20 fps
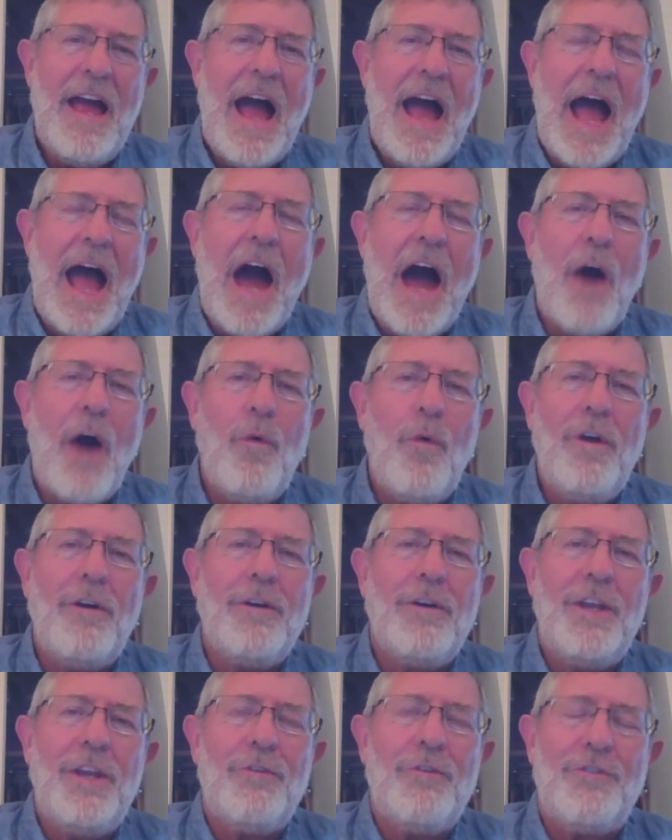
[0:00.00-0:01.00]
how
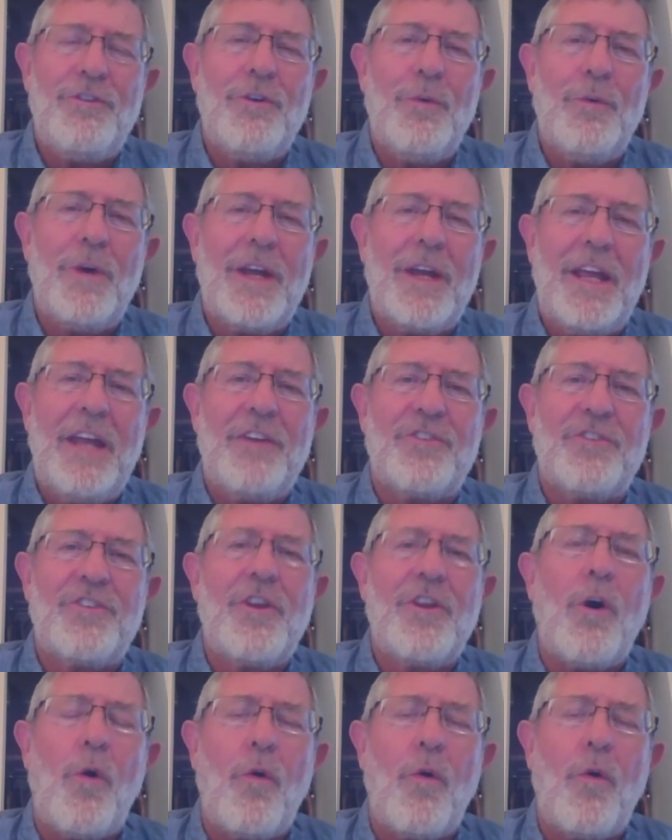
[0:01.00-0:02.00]
will you do against
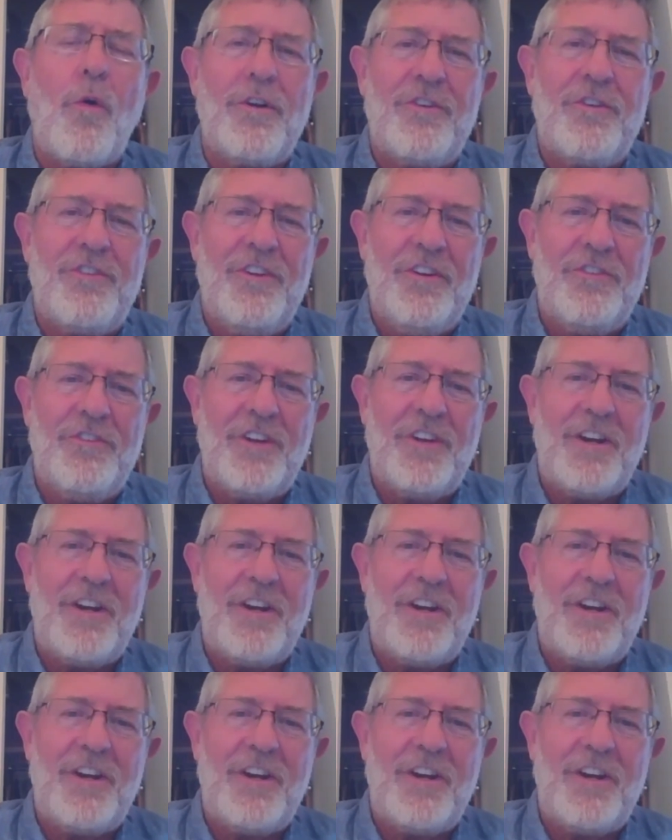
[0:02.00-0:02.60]
the horses?